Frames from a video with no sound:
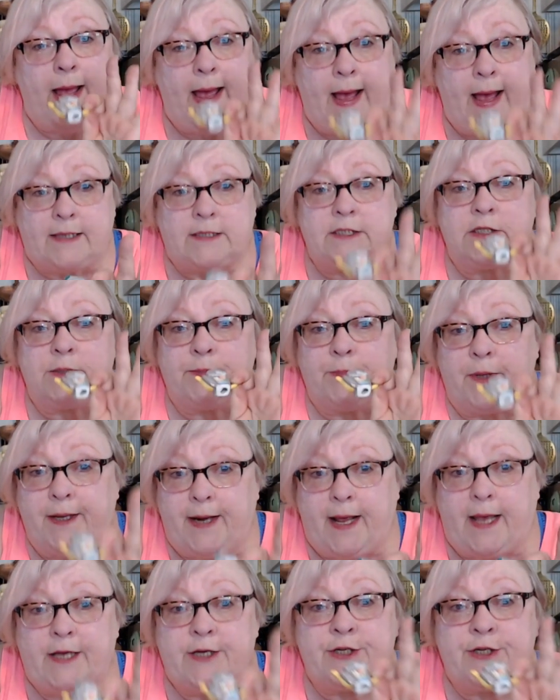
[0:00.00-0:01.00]

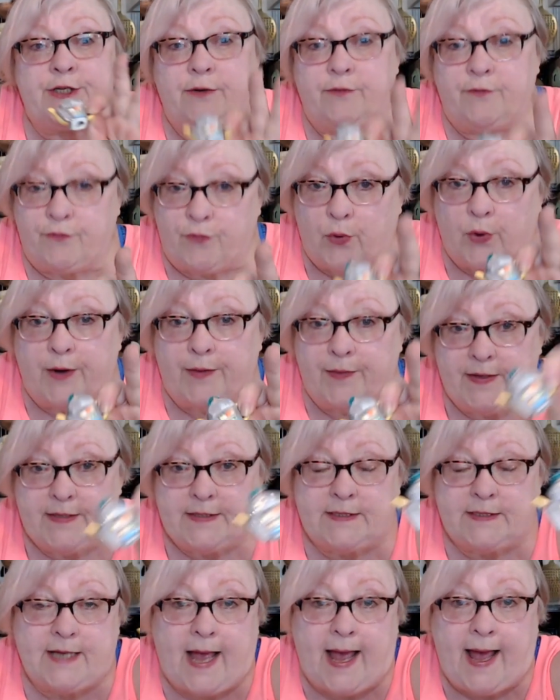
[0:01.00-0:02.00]
explanation for
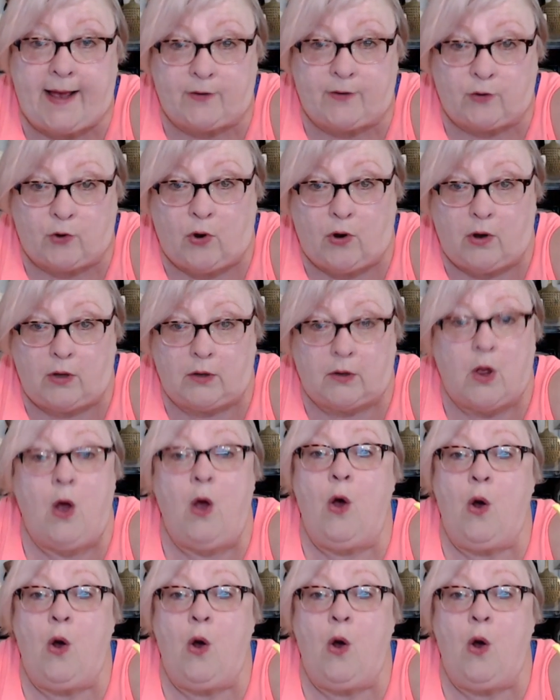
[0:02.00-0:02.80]
this at all.